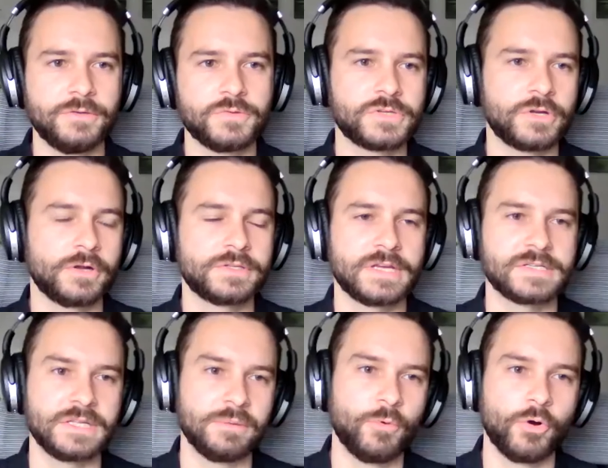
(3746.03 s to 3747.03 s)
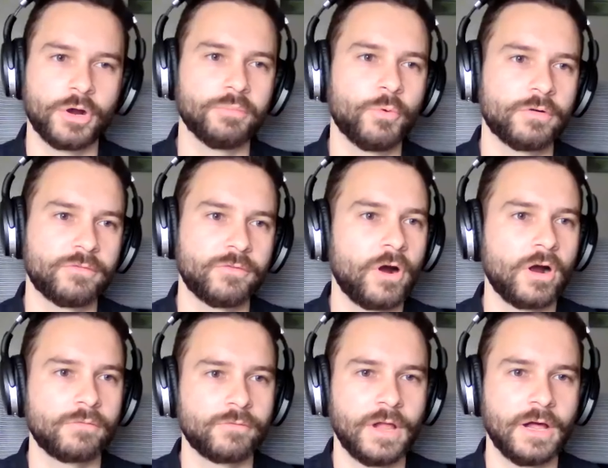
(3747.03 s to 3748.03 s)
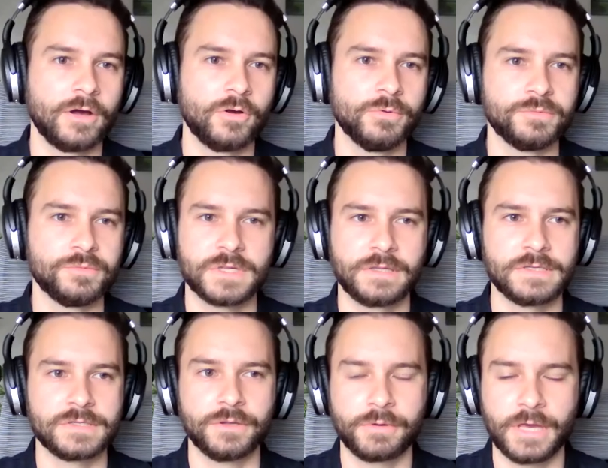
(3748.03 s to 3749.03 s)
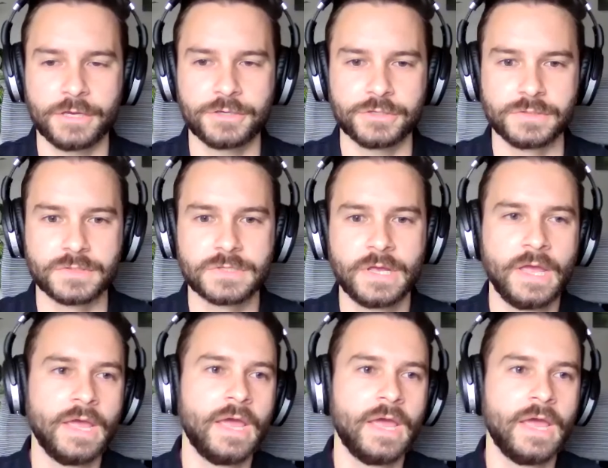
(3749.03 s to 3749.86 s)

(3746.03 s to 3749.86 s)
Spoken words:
you start testing more and more for harmful algal blooms at these locations.